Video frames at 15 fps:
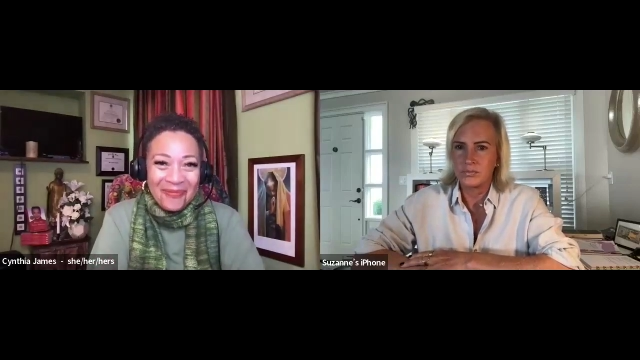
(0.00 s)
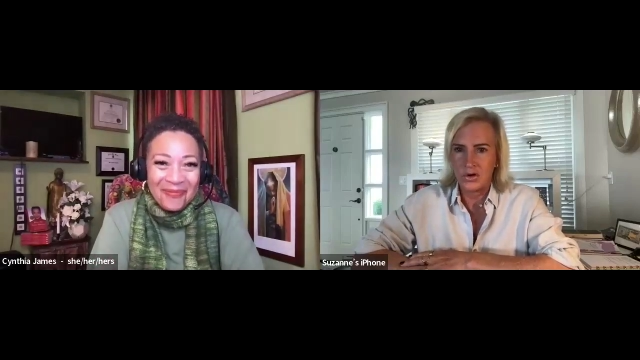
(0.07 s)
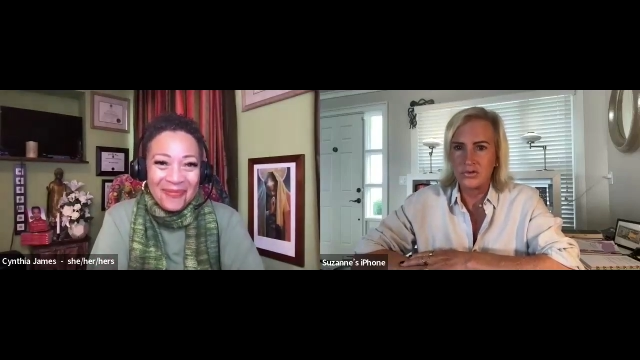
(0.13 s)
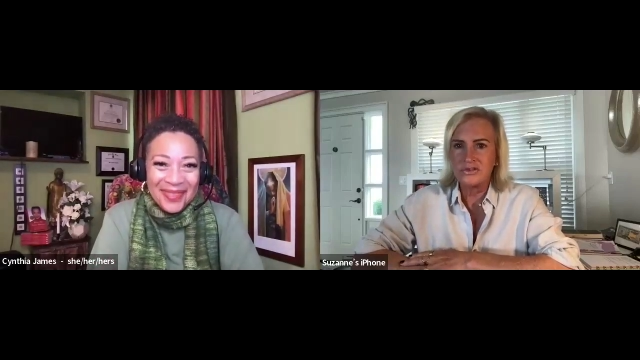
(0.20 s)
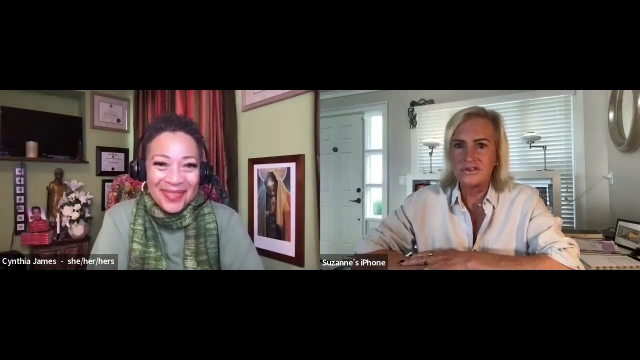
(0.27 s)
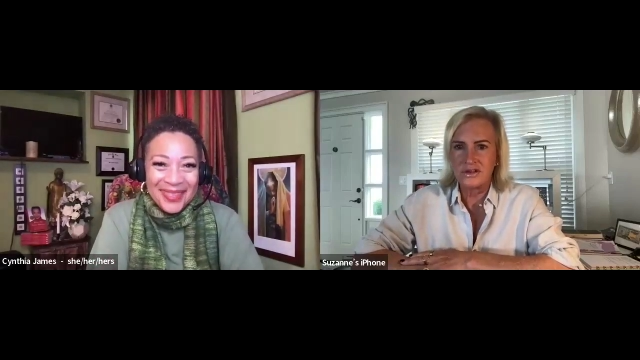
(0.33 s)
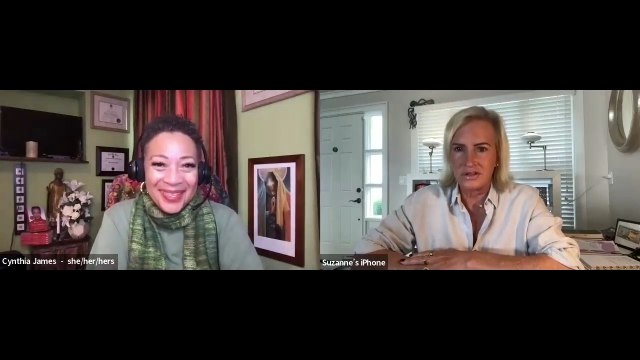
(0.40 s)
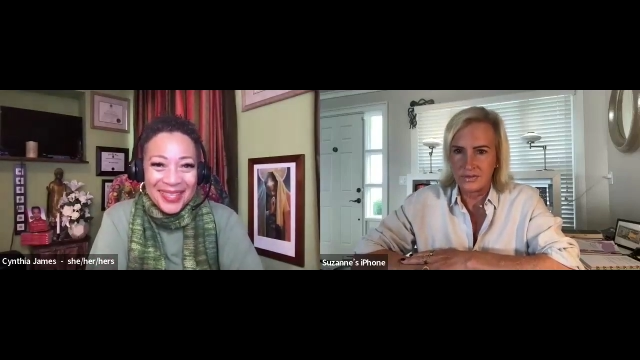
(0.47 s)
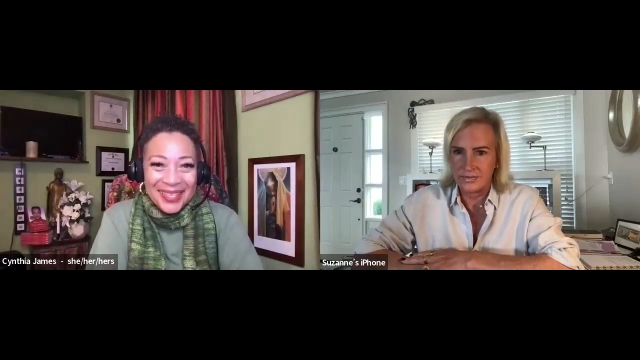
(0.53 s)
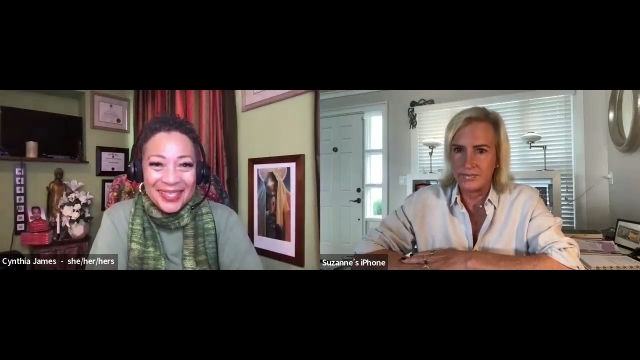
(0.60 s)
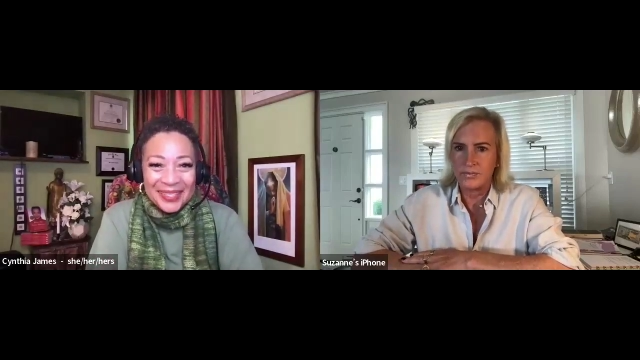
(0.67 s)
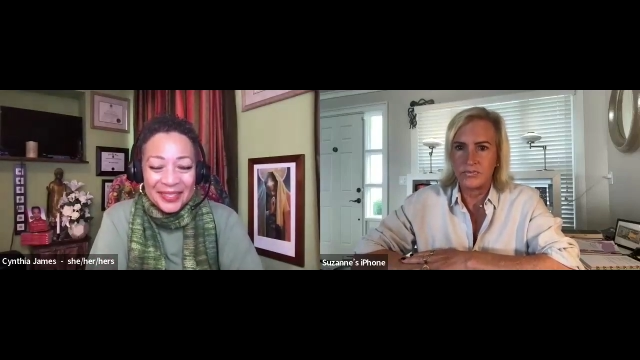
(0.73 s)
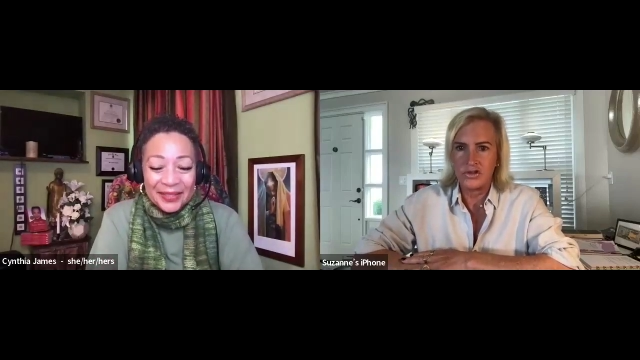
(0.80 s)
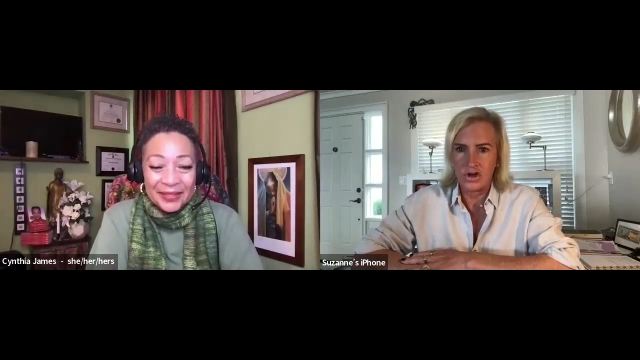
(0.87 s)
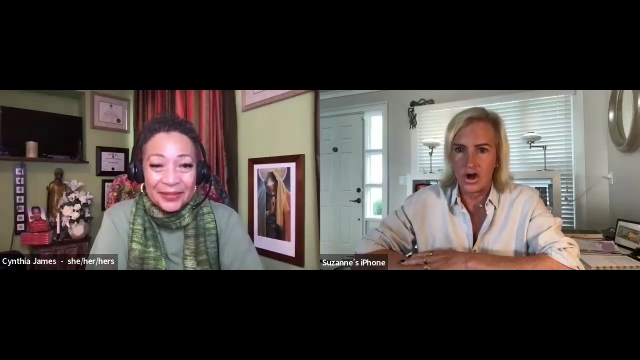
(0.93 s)
Speaker 1: Most of
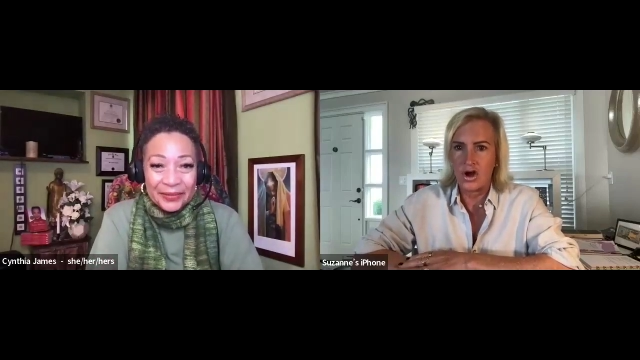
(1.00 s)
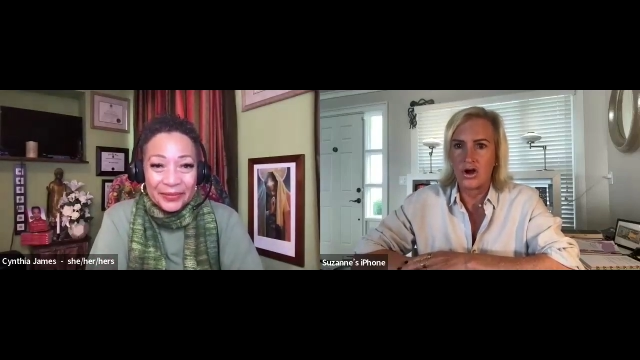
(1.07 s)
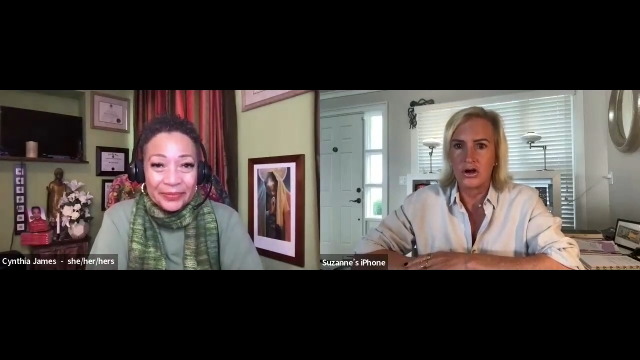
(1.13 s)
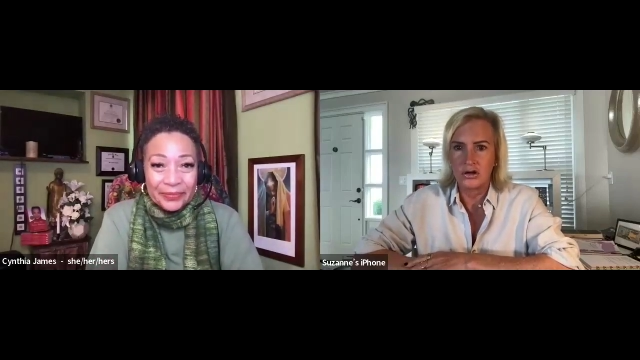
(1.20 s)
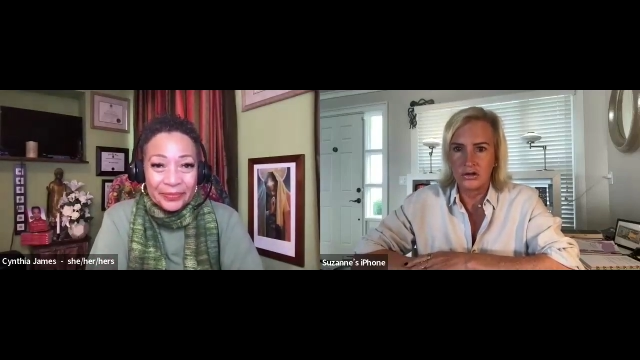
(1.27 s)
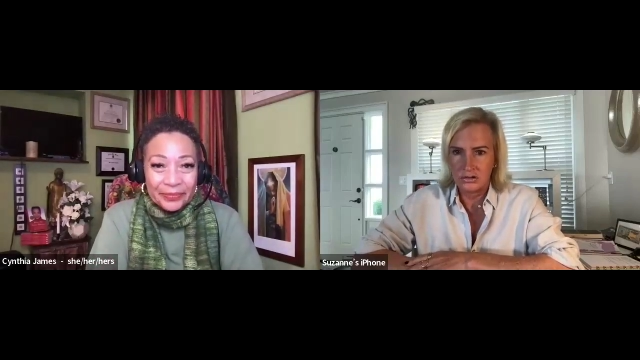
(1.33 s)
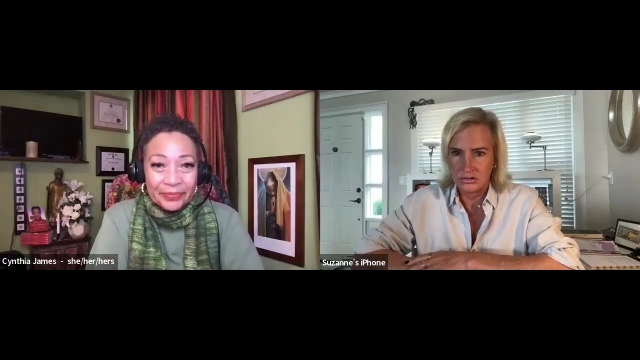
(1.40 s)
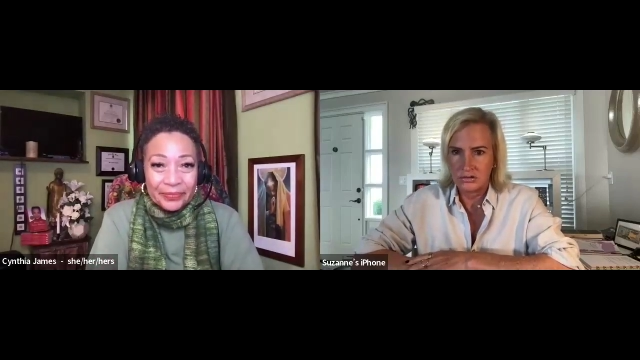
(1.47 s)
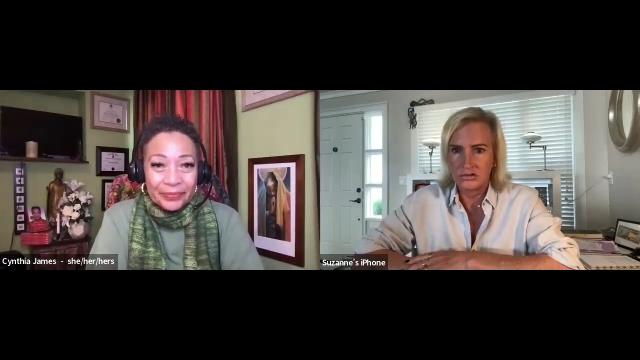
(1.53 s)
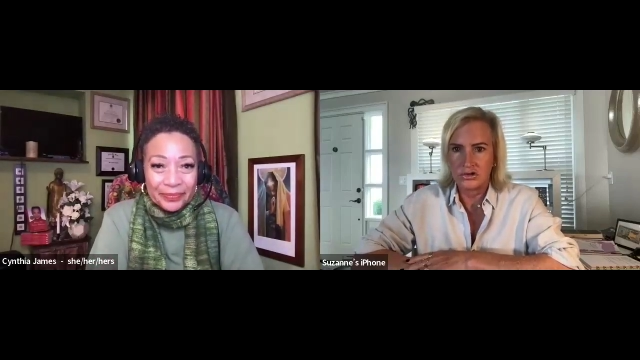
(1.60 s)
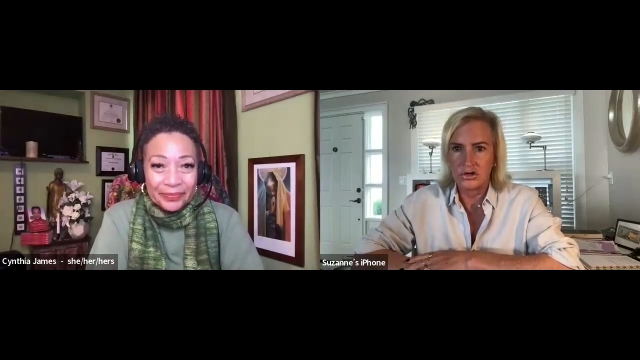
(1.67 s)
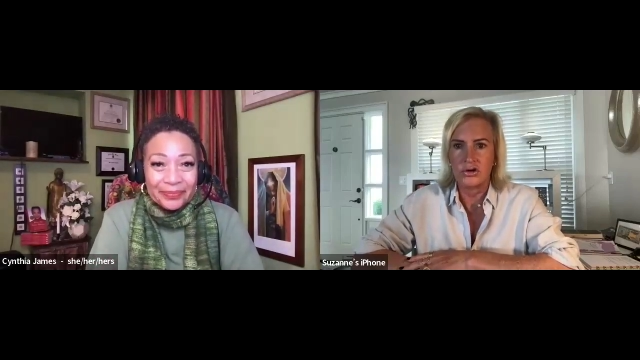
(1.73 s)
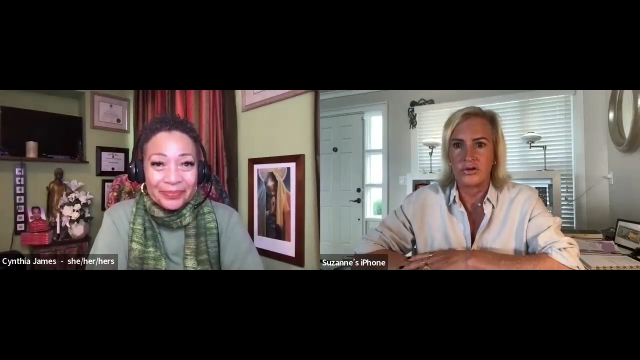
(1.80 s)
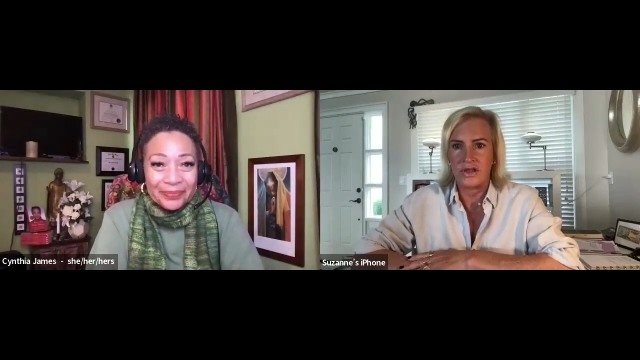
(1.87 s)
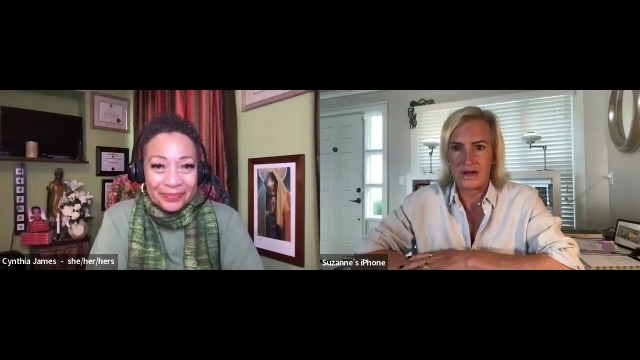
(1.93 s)
them
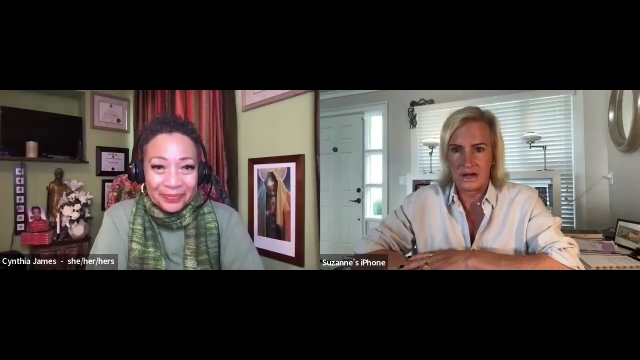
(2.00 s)
younger